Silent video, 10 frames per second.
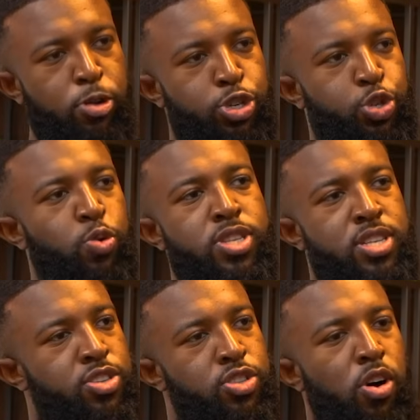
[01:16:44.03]
the most
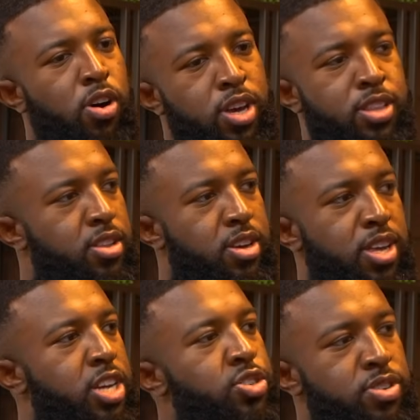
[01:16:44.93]
shorted stock in
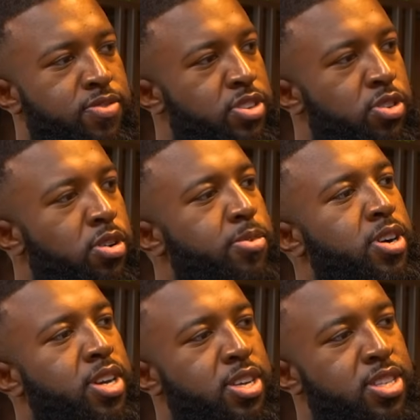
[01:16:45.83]
the history of the
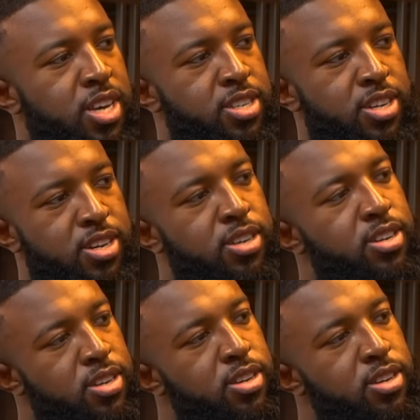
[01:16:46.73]
stock market, Tesla.